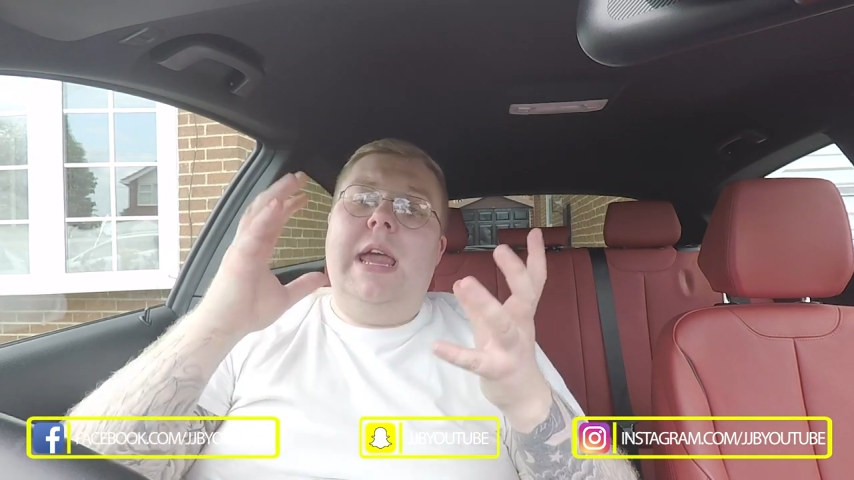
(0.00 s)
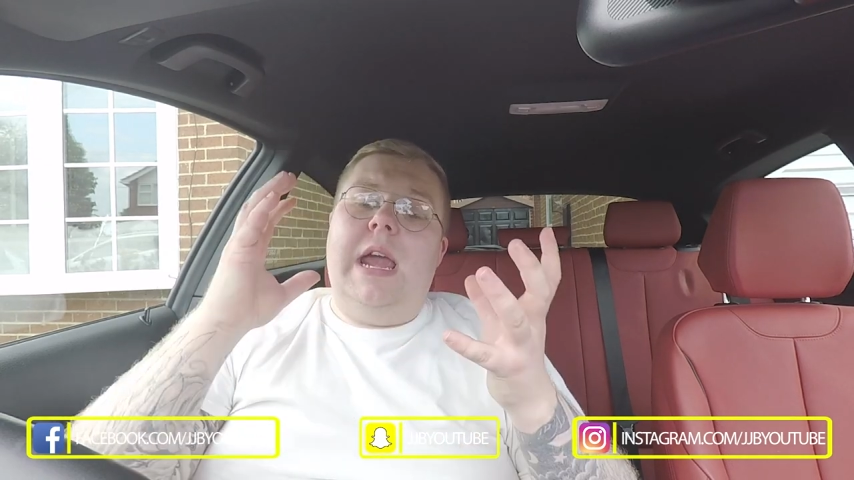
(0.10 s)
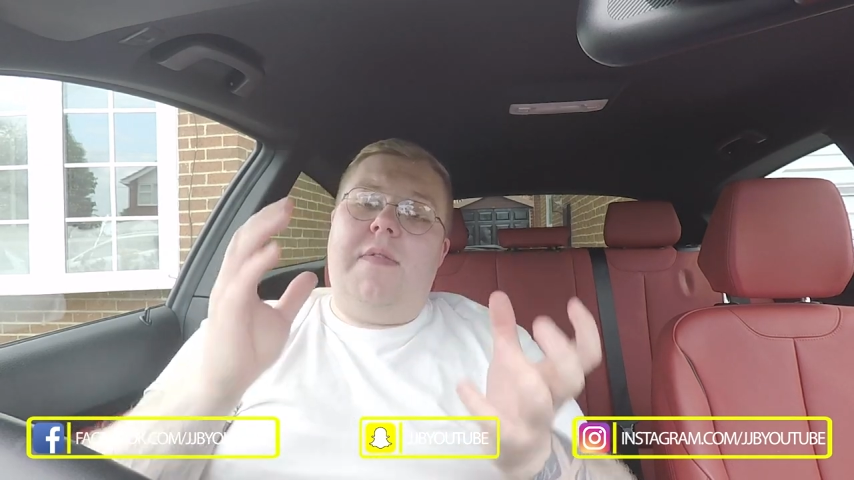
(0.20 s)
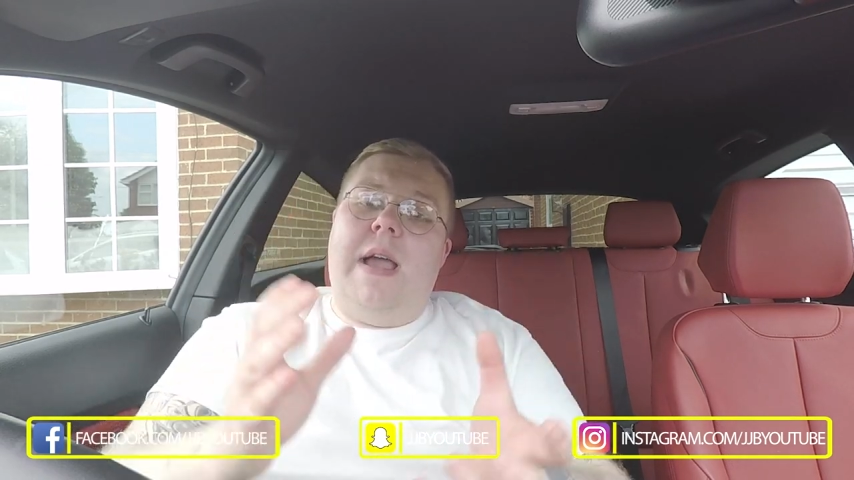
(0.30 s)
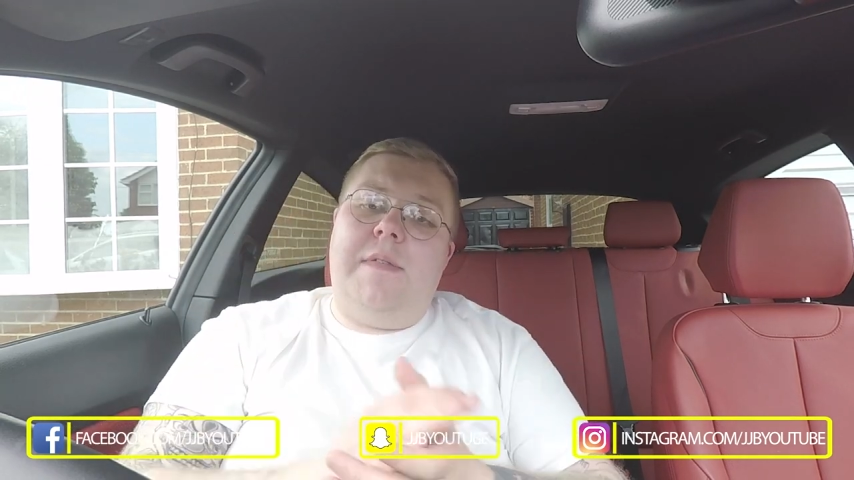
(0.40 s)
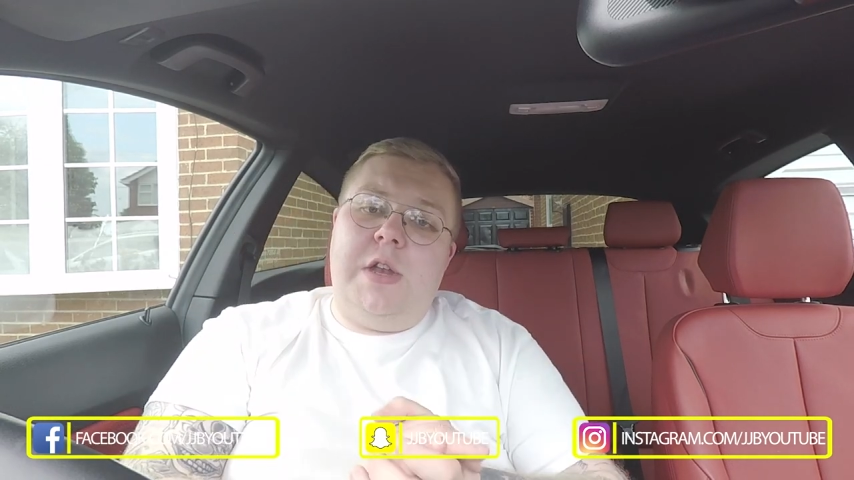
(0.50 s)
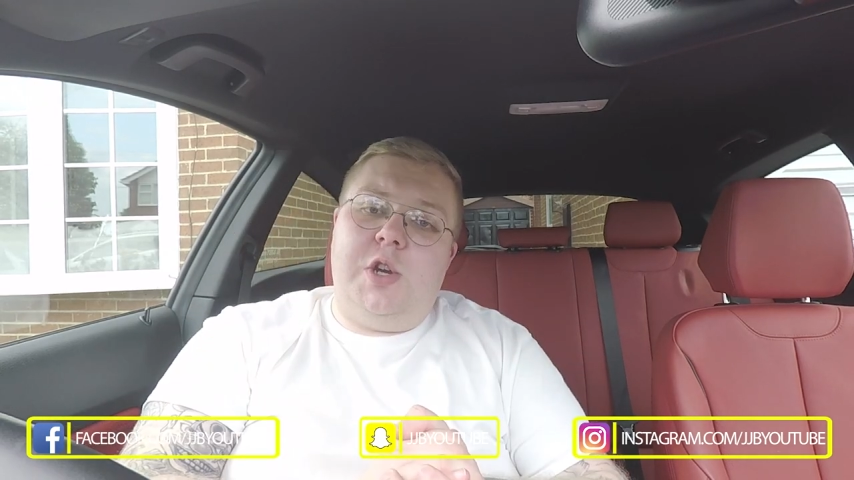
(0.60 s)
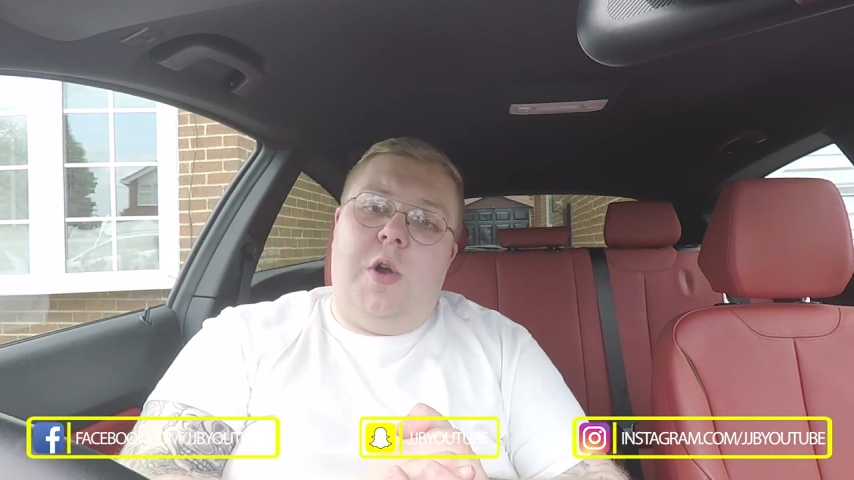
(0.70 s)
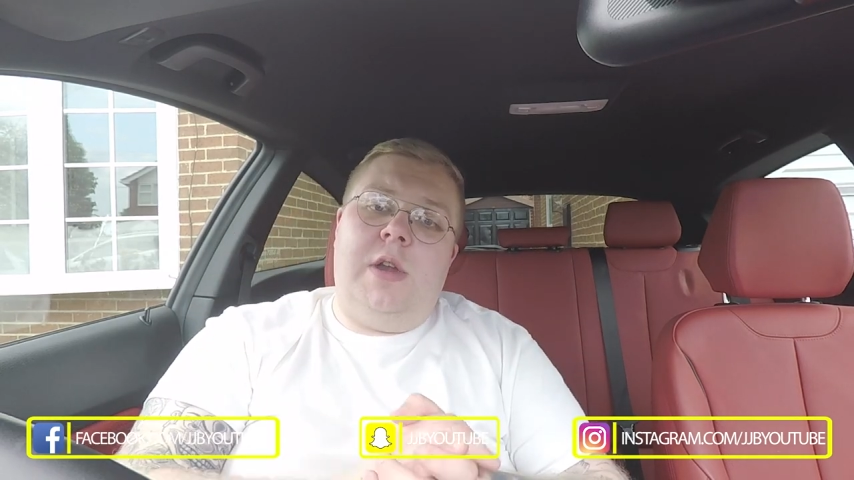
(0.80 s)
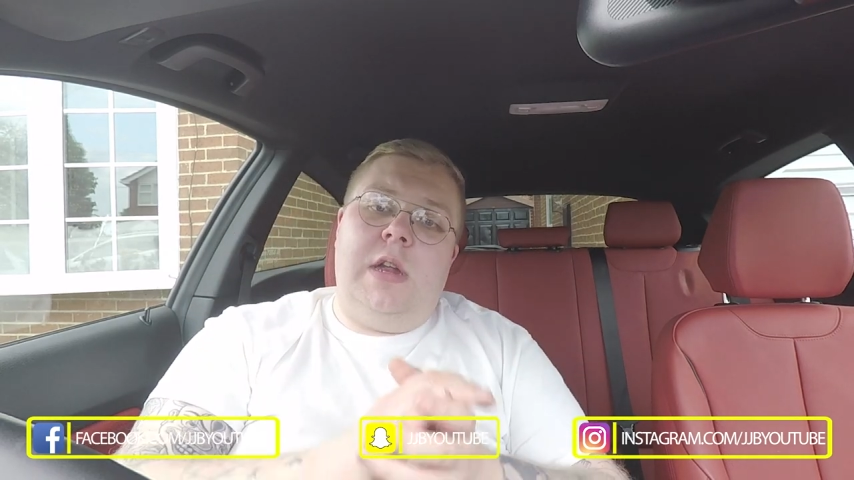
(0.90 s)
If you have
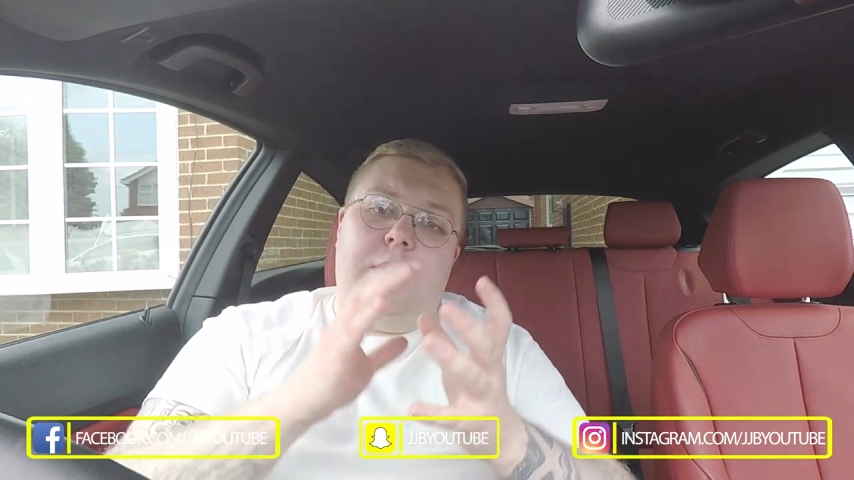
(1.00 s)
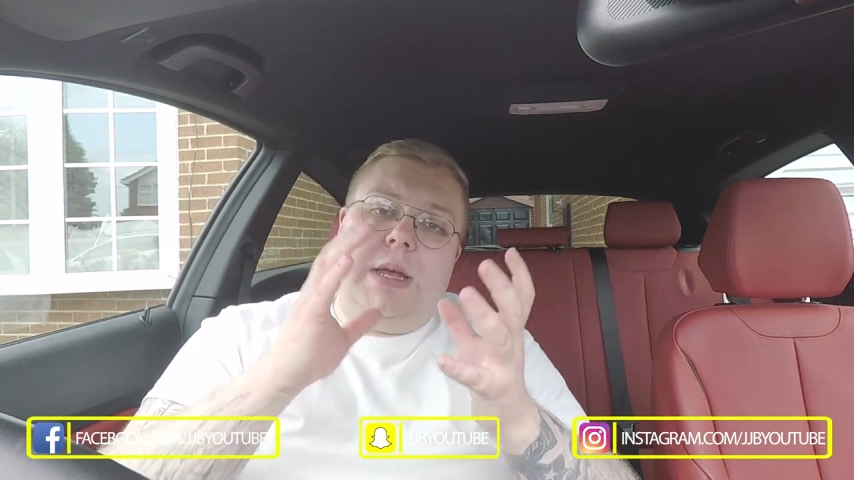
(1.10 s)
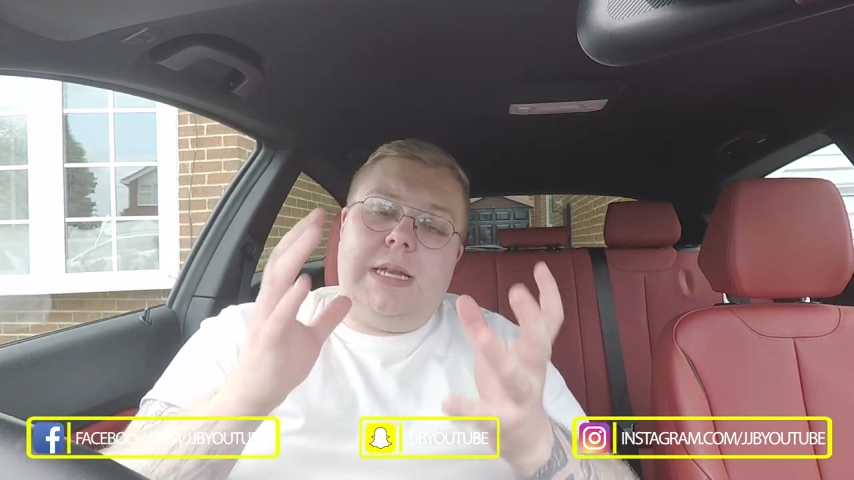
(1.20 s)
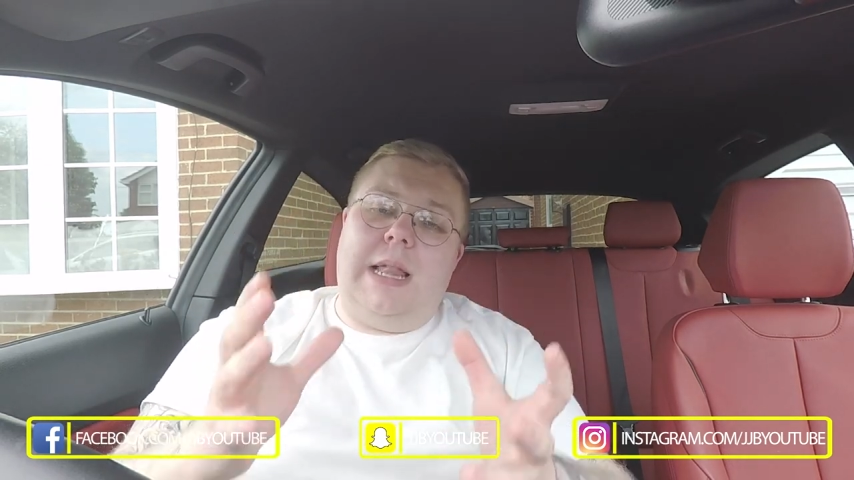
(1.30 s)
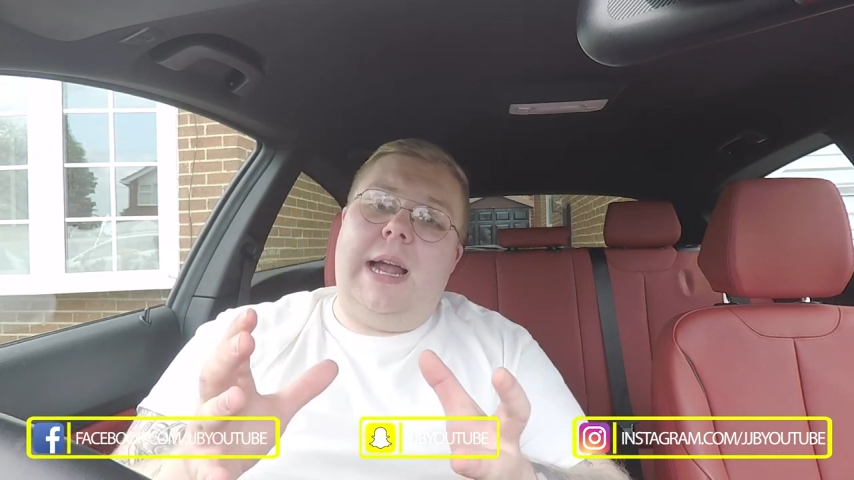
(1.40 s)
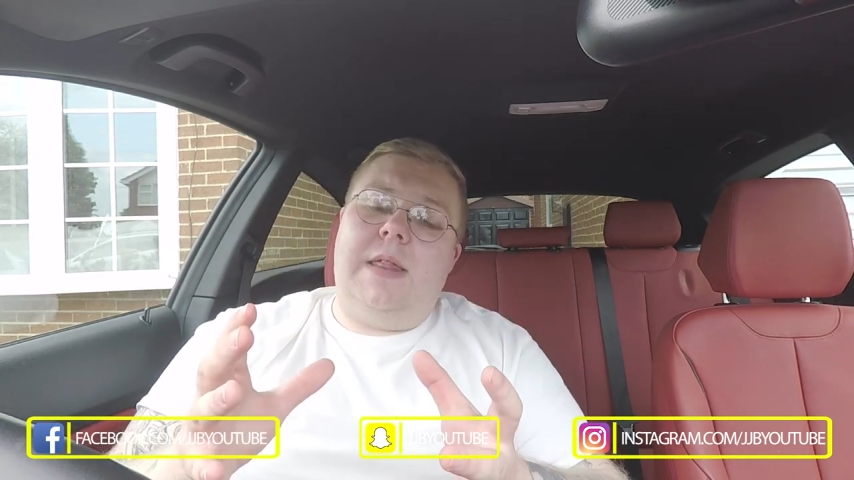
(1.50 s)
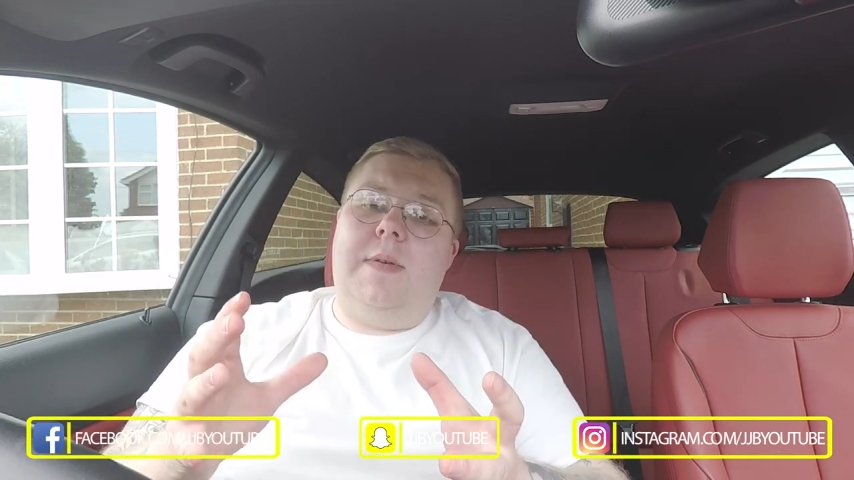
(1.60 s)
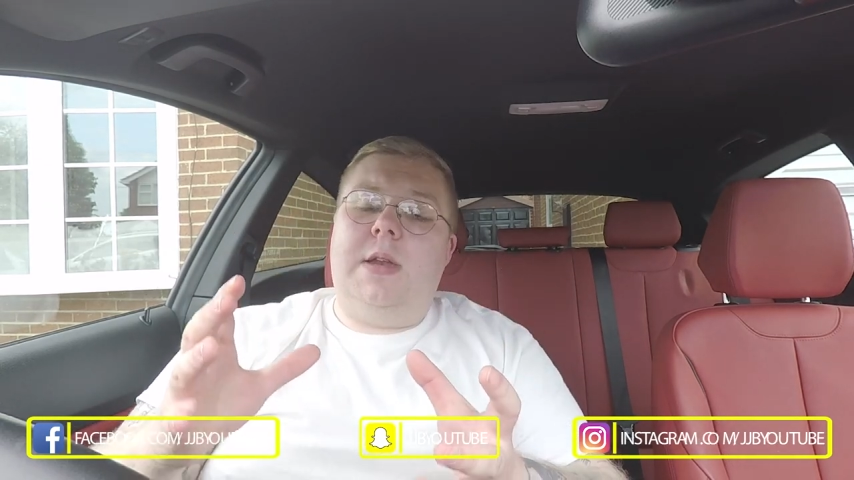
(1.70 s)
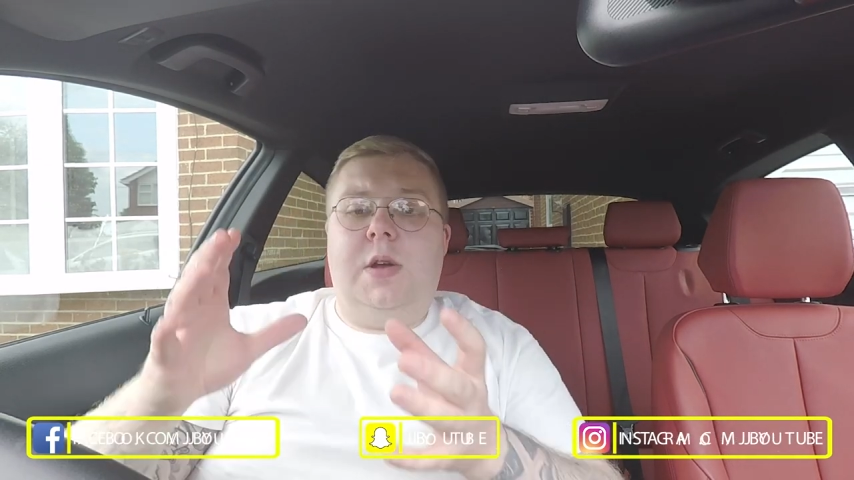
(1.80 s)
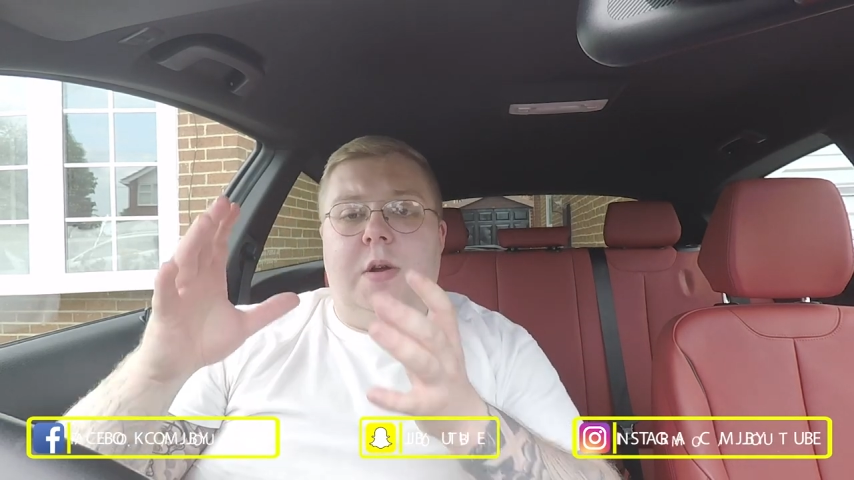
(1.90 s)
enjoyed it, please like the
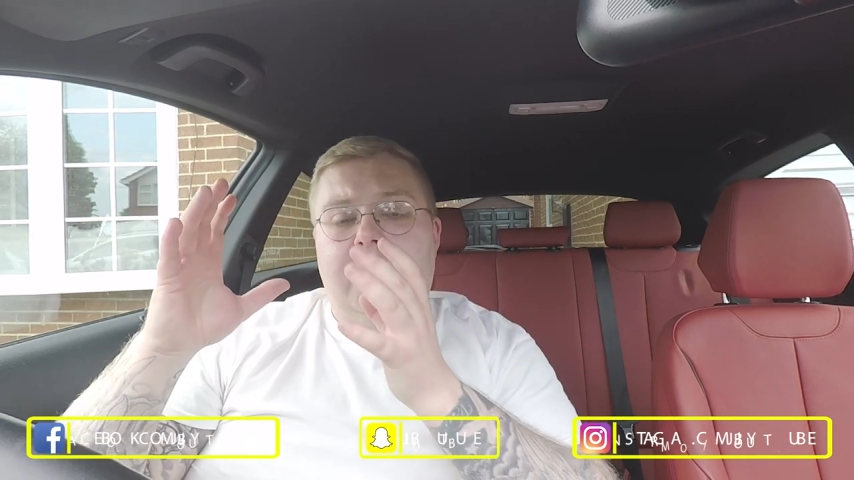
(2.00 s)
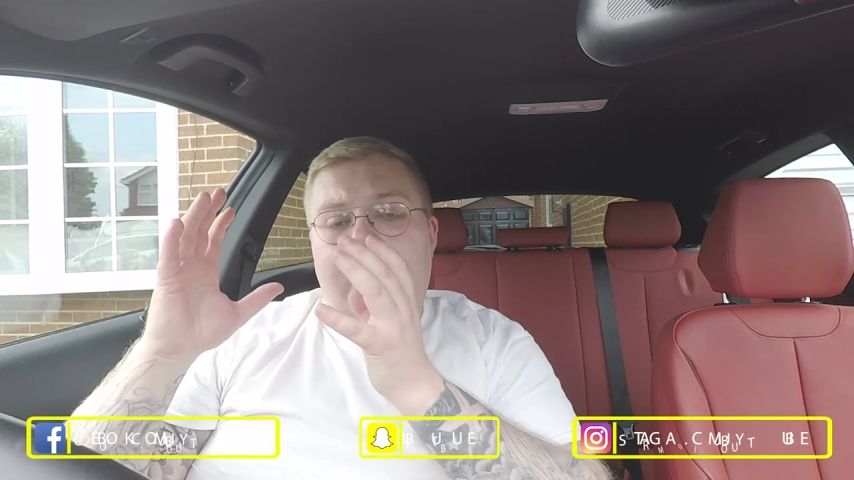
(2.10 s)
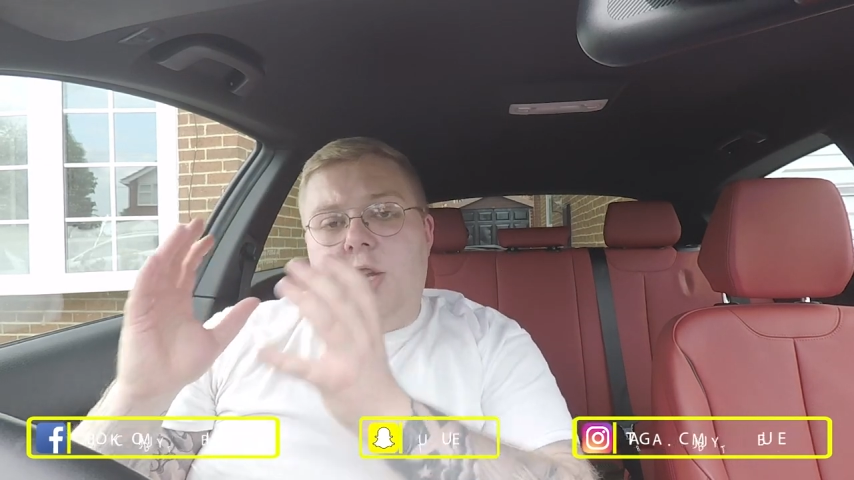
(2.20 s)
video,